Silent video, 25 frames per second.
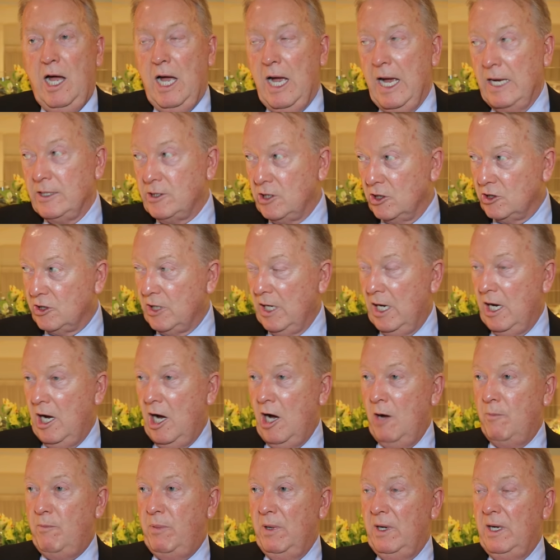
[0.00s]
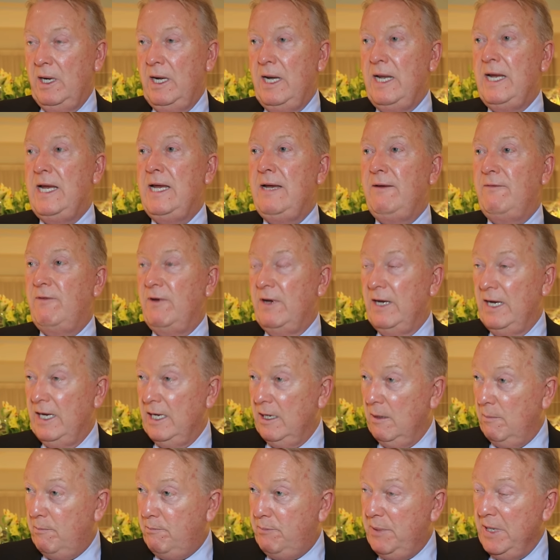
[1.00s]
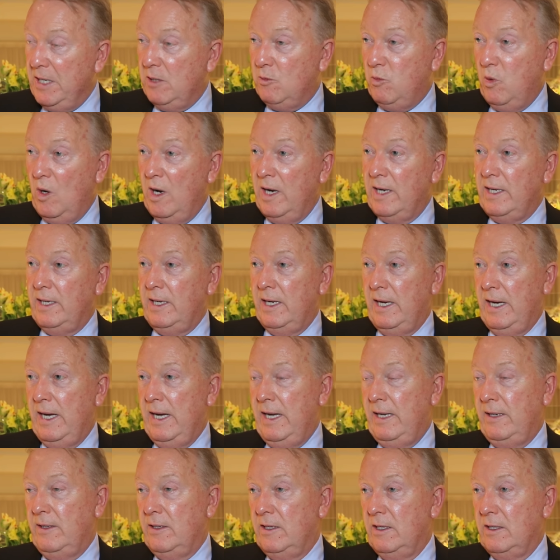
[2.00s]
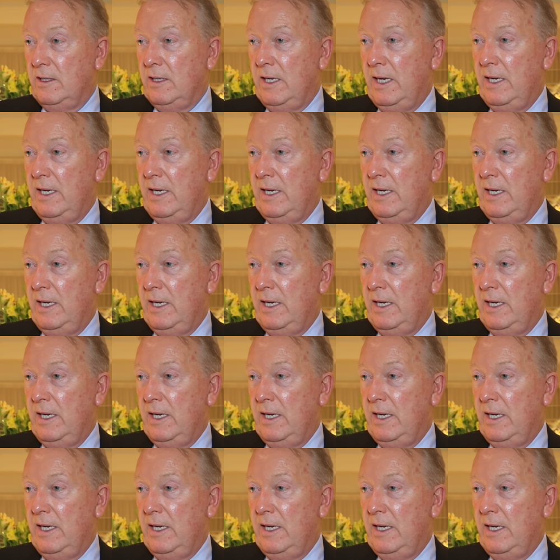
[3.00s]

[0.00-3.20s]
as I say, I believe in a big way in the